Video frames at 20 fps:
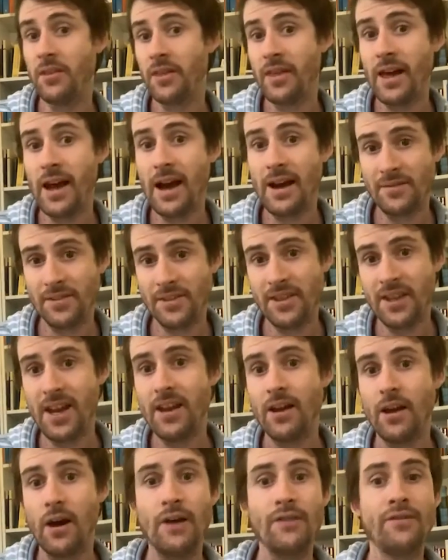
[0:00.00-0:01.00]
that they have in
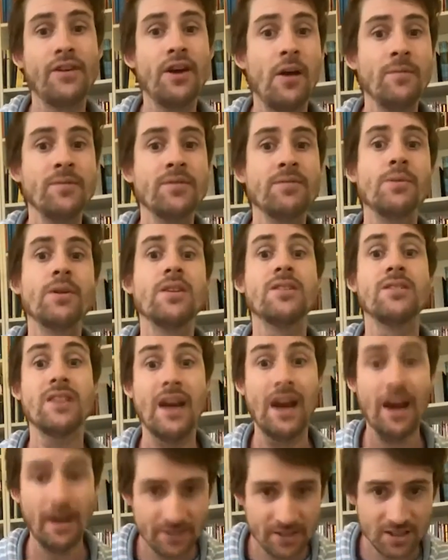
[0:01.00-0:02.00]
their life comes because
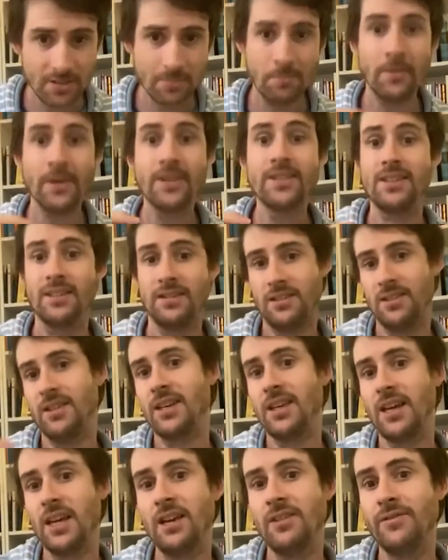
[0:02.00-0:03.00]
they have submitted to
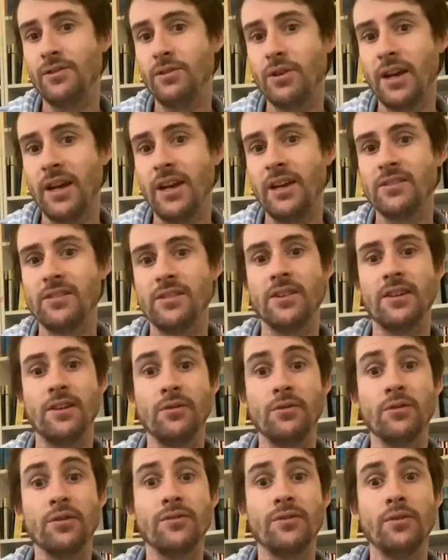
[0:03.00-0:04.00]
the King of all kings and the
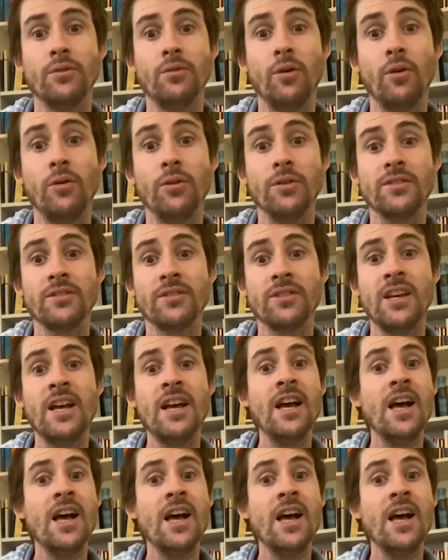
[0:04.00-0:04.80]
Lord of all lords.